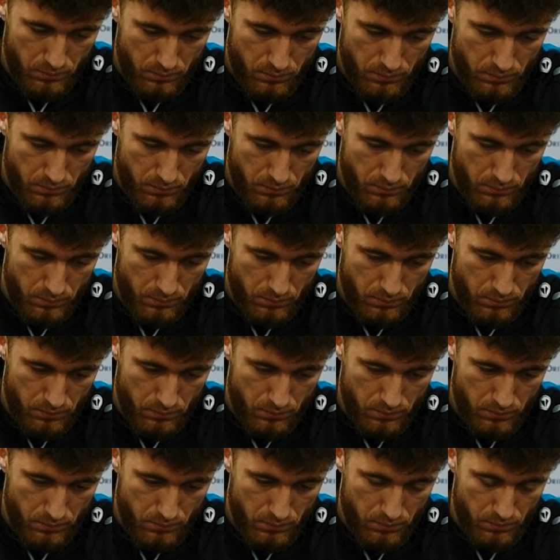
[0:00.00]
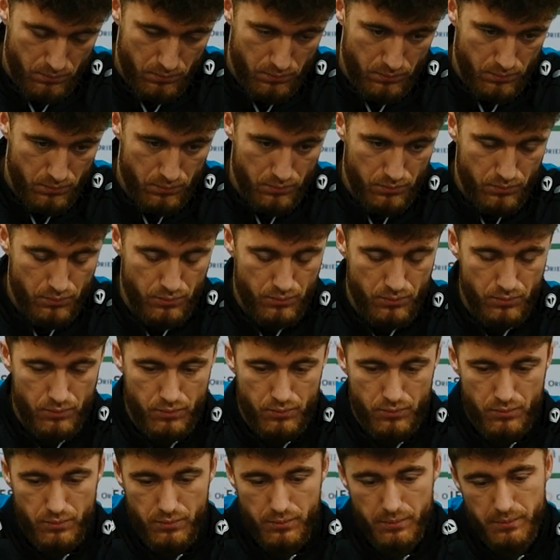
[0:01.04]

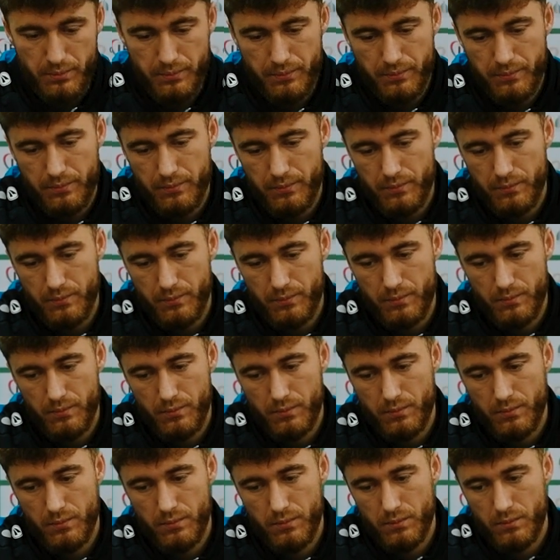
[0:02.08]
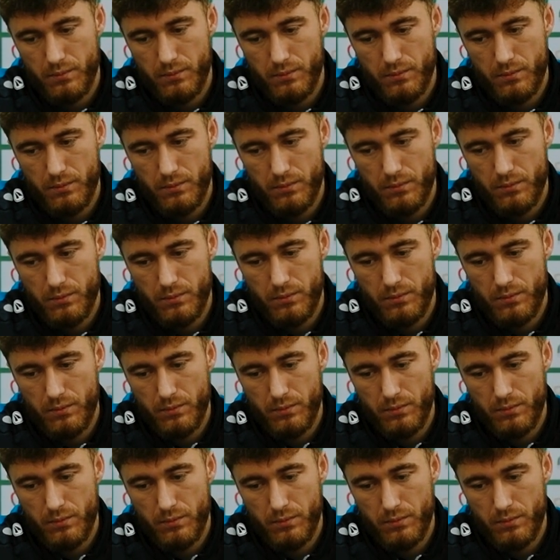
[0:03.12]
This person isn't speaking.